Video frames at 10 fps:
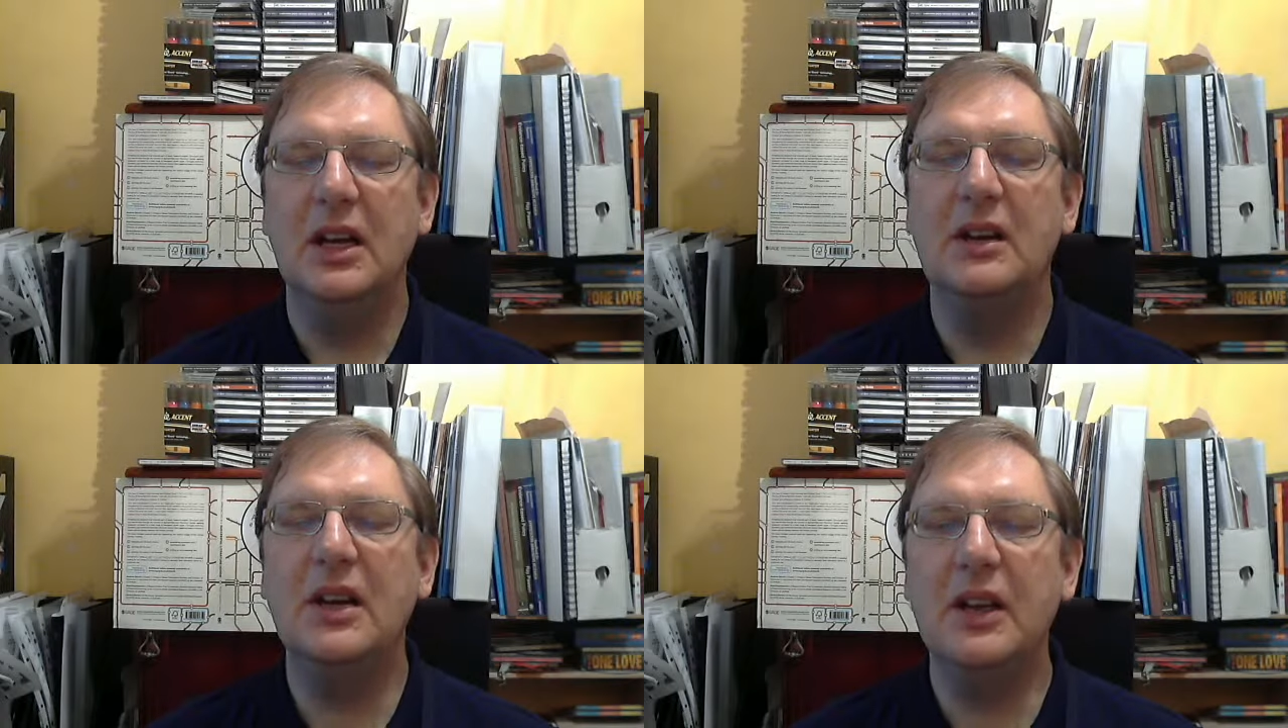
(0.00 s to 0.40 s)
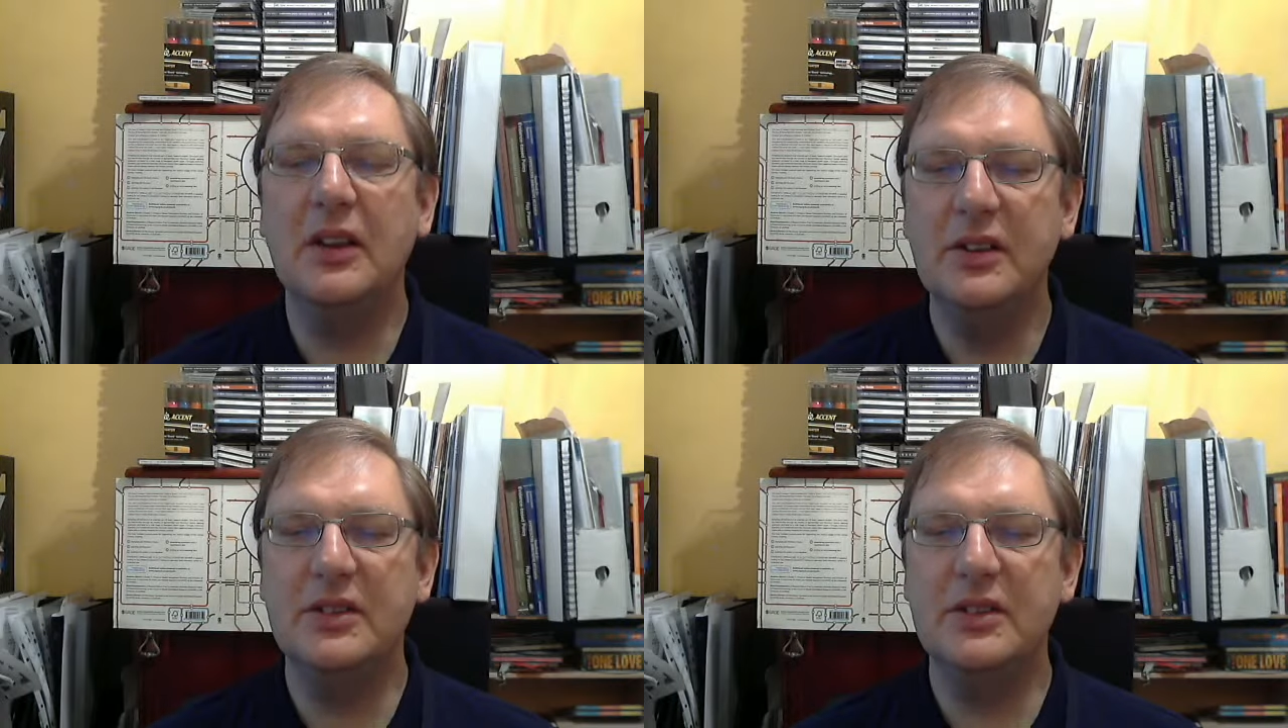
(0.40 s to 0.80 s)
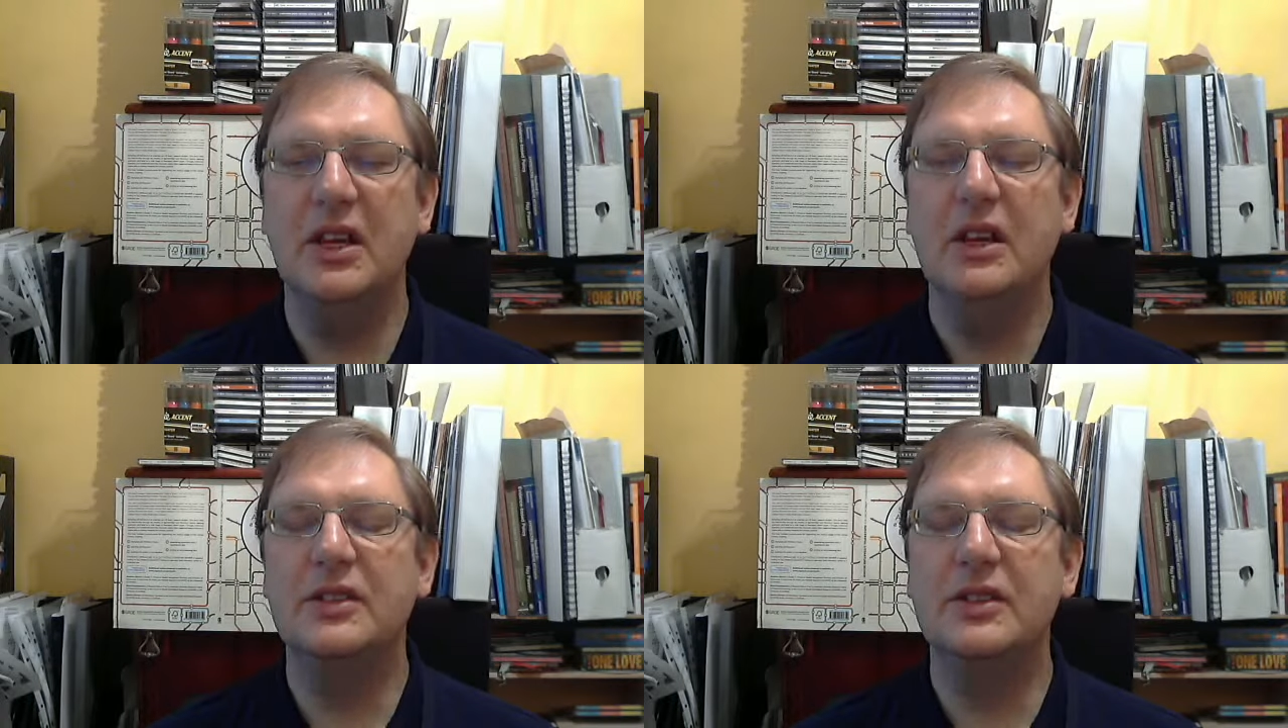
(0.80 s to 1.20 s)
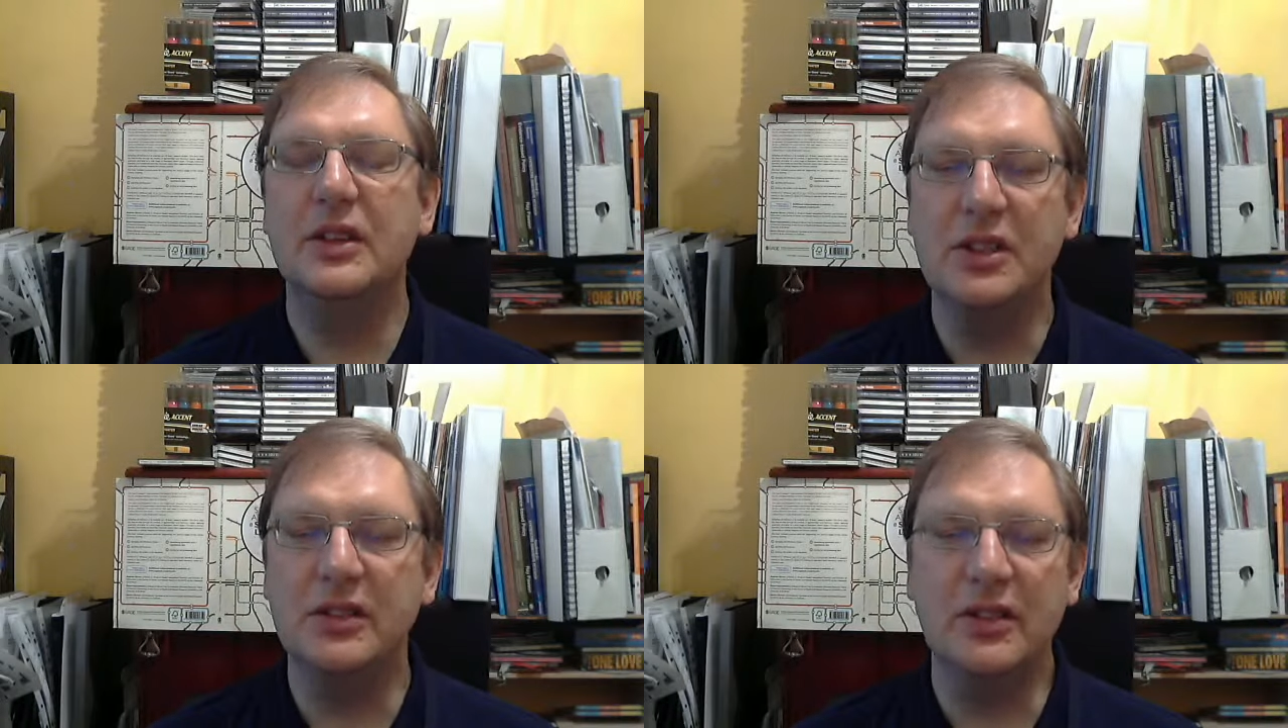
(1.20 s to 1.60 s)
and others,
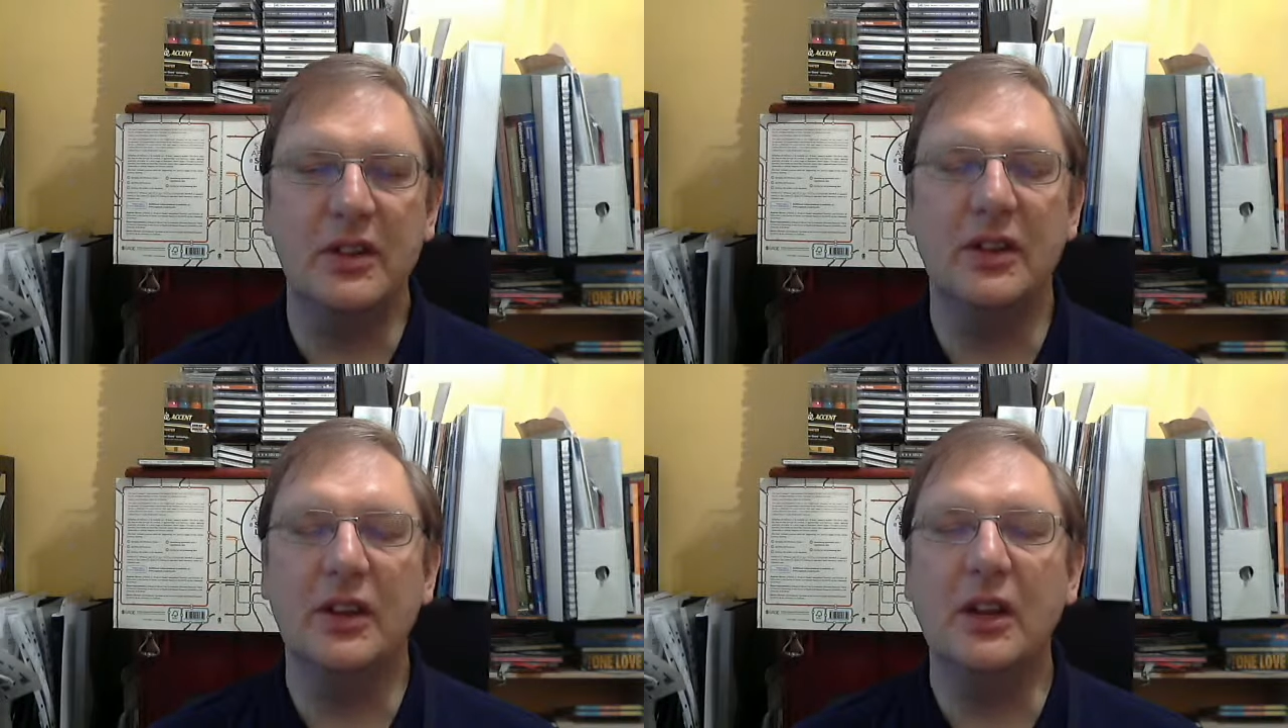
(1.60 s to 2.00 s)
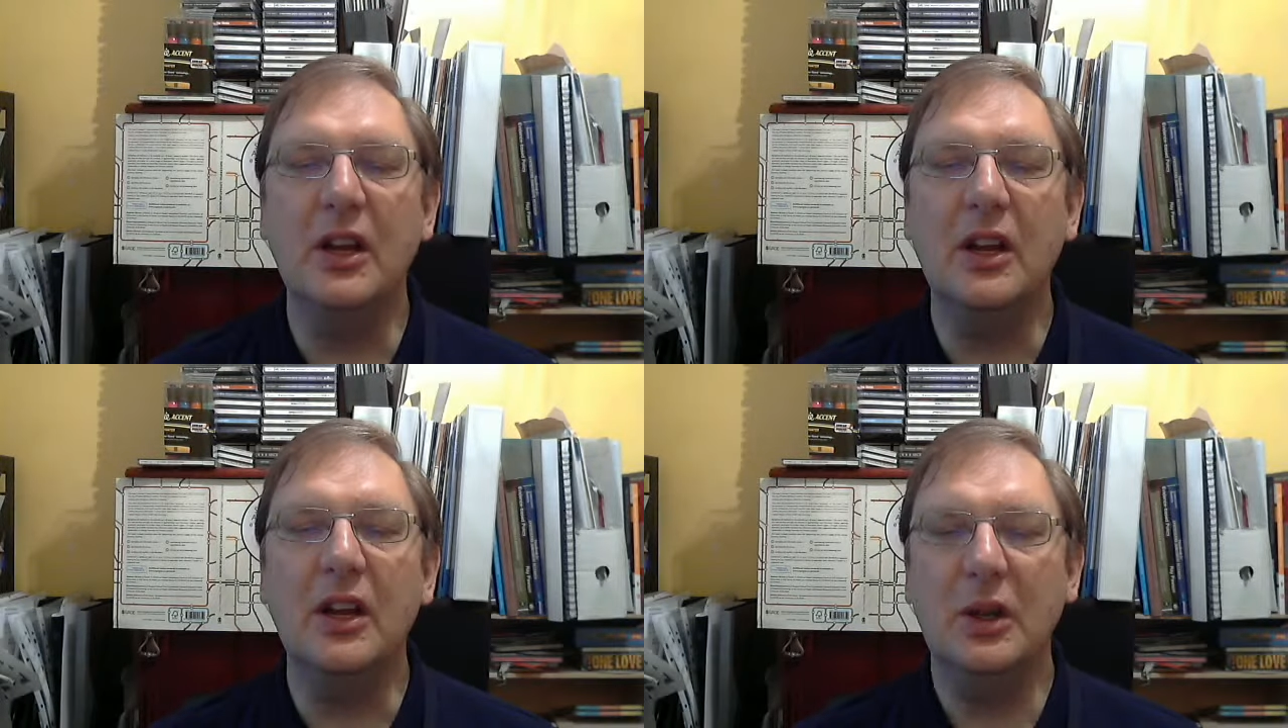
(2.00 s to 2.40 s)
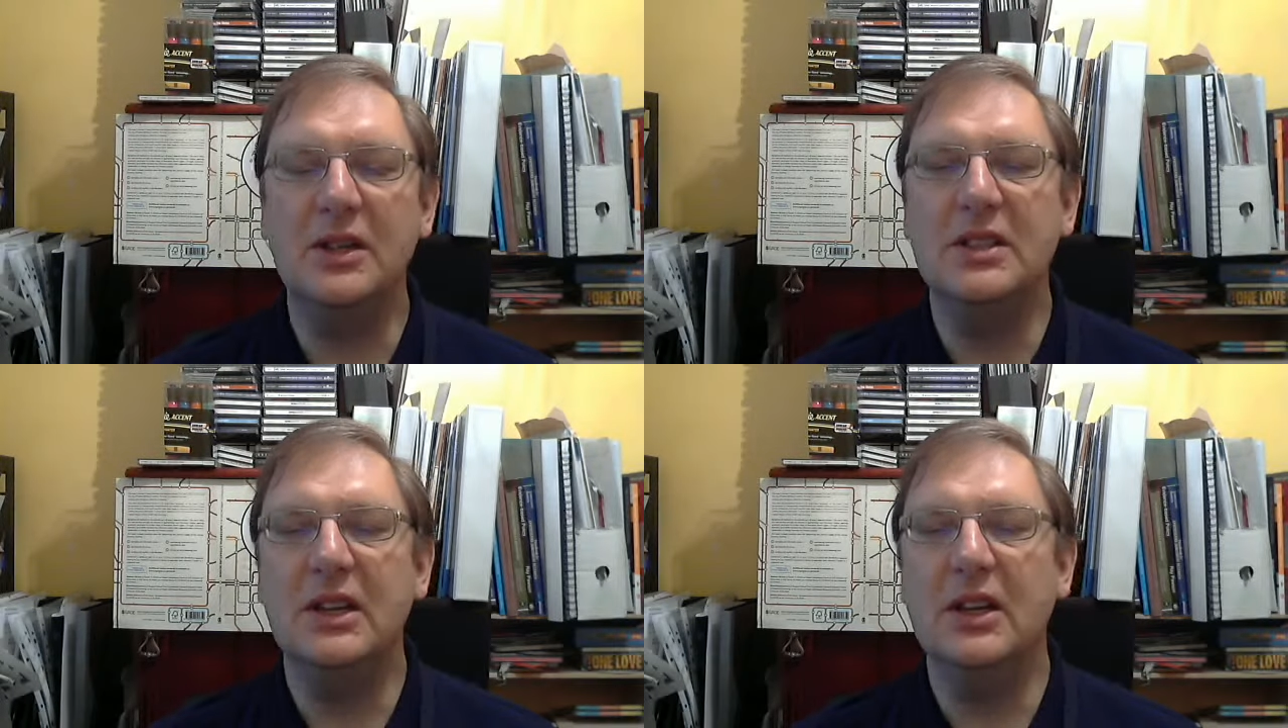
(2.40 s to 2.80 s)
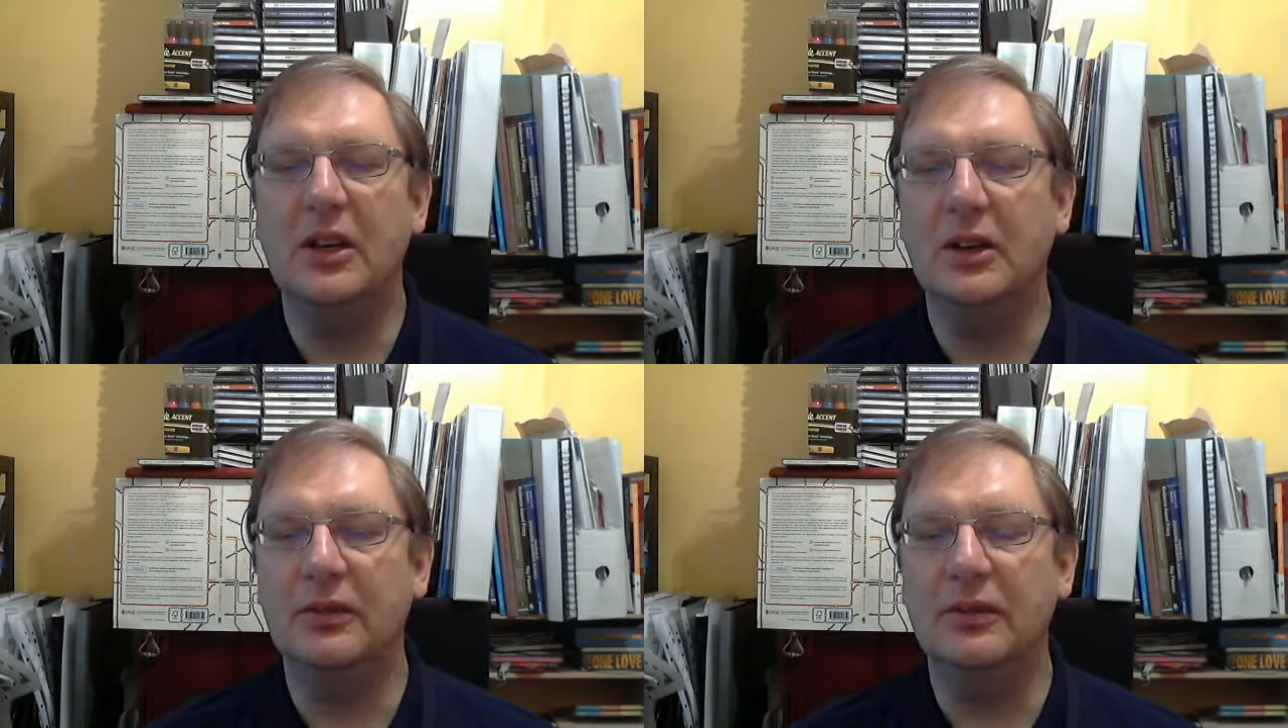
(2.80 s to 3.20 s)
such as the low quality
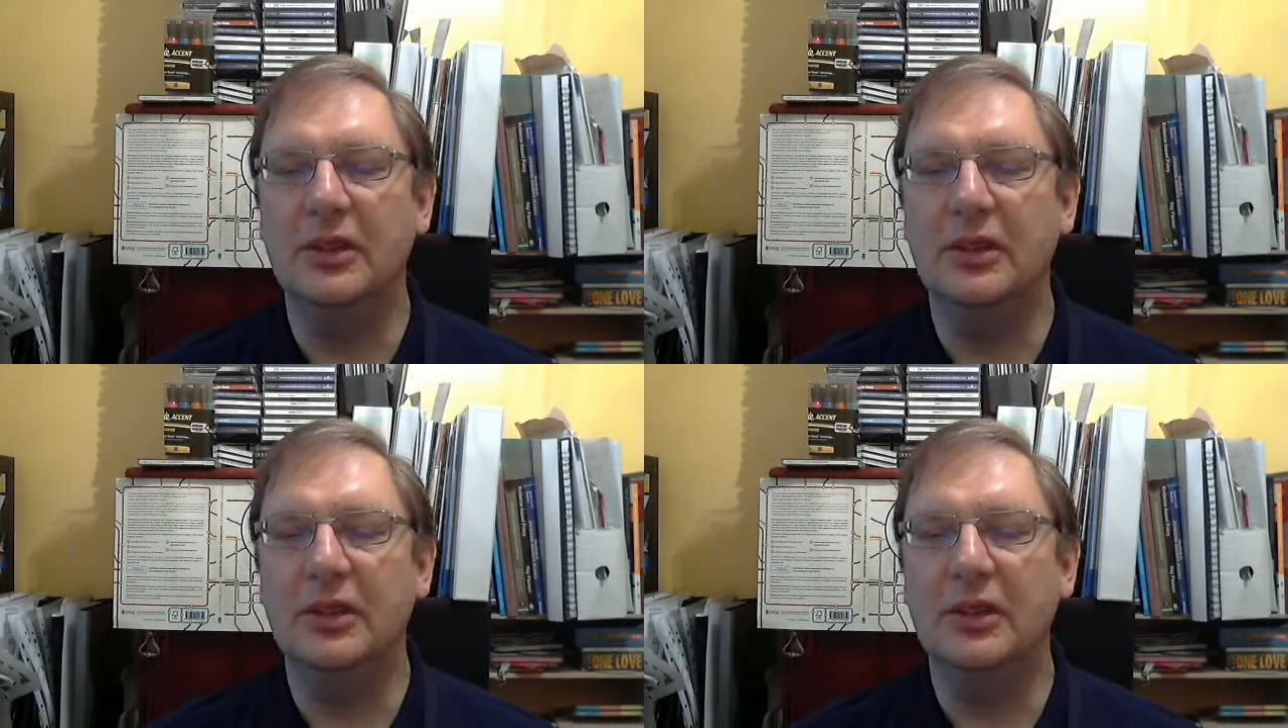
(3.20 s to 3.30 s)
of